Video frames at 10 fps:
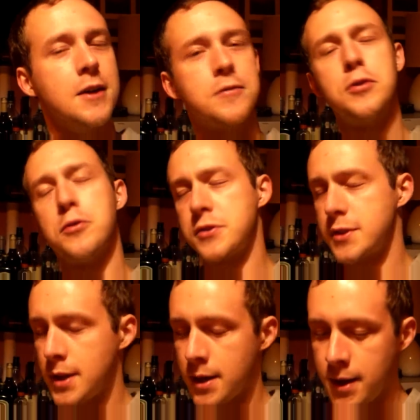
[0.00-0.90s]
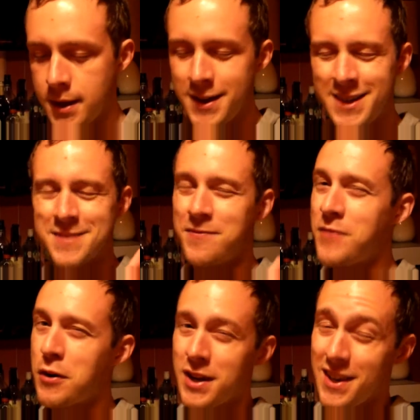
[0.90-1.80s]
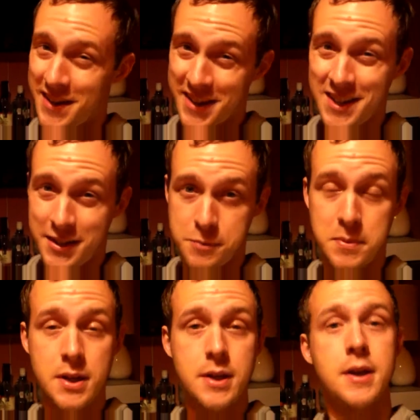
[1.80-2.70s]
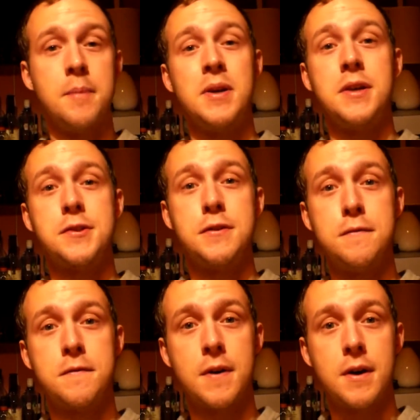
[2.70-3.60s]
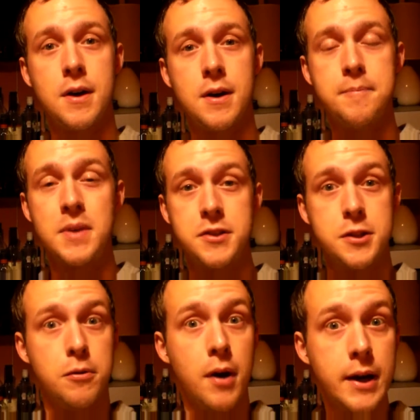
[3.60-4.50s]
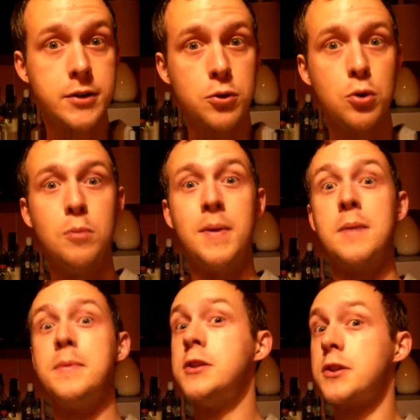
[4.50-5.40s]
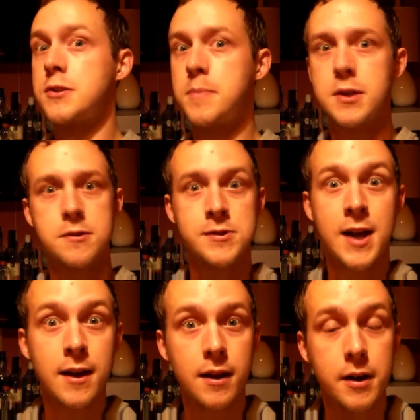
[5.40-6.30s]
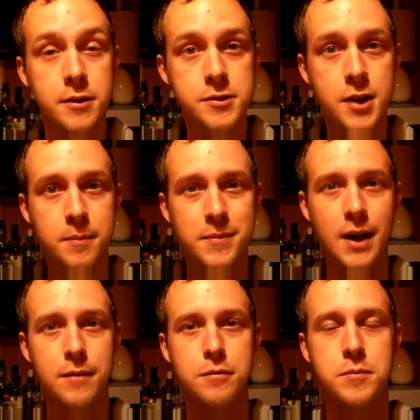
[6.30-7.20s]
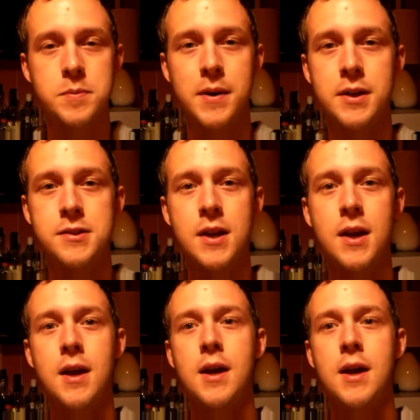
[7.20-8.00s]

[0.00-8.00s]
Of course, it's very likely to be a piece of meteorite, or maybe just a piece of satellite that's come down from space